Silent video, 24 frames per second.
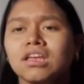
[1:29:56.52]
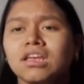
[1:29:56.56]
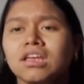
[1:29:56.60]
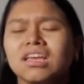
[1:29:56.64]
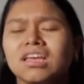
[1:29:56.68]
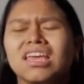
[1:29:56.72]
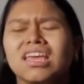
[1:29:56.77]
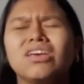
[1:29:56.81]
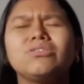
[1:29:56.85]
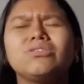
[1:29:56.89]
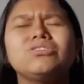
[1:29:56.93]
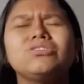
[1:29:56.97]

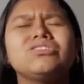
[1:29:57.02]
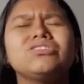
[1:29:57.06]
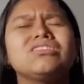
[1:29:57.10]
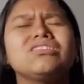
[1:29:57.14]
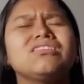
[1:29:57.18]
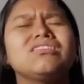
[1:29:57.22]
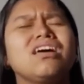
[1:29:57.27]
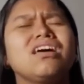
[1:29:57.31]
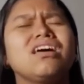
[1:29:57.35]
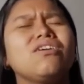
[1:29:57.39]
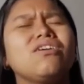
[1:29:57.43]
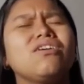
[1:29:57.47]
Killed
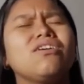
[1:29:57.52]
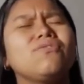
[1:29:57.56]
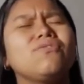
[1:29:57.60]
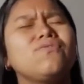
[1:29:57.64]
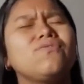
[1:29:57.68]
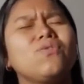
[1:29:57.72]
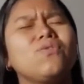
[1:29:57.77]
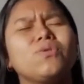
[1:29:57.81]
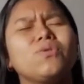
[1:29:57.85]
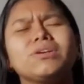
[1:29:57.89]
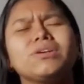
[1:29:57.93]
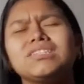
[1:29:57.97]
your love
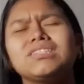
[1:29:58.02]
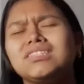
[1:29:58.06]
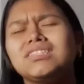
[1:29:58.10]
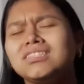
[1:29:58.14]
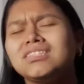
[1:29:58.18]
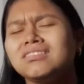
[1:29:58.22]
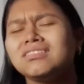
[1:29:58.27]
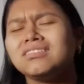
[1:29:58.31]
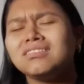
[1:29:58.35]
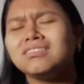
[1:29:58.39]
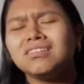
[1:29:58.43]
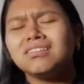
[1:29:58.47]
for it,
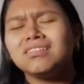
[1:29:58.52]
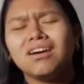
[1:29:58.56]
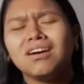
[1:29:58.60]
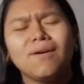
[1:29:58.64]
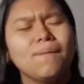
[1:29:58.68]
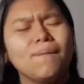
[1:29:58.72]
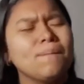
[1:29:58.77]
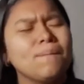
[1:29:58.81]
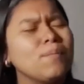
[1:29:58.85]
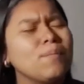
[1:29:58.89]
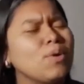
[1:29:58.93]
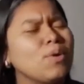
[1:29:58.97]

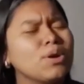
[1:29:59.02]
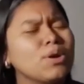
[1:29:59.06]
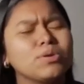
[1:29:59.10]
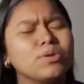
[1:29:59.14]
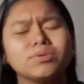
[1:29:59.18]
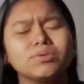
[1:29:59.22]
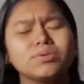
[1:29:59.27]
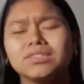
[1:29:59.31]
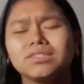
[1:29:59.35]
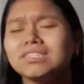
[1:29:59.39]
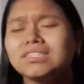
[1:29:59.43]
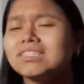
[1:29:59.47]
a
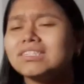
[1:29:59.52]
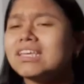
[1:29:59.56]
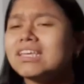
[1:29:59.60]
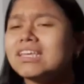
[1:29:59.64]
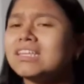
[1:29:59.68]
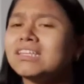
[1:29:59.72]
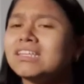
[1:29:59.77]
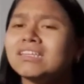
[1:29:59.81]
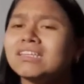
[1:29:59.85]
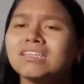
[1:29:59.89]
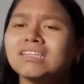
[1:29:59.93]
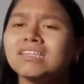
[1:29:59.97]
mortal
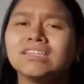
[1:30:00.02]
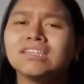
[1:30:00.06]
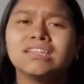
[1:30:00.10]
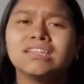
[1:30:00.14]
sin.